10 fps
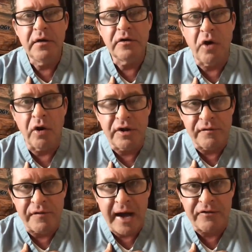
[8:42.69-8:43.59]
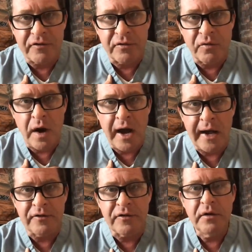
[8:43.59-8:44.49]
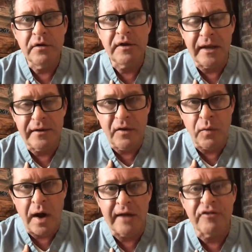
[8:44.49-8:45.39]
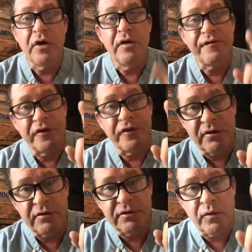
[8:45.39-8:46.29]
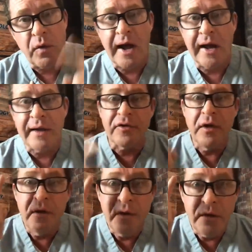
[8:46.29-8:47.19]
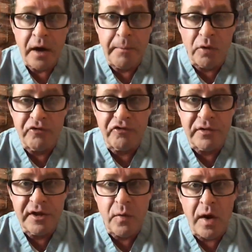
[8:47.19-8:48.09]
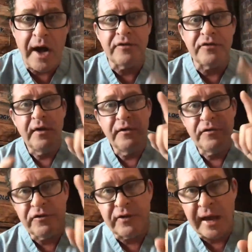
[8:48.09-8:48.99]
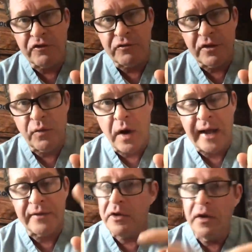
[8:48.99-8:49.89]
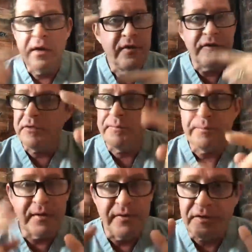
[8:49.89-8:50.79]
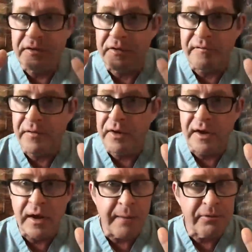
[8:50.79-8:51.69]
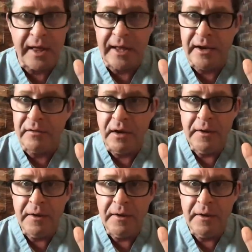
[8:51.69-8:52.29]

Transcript: cardiovascular-wise, kidney-wise, fertility-wise, emotionally-wise, sexually-wise. This is a bit, this is a very complicated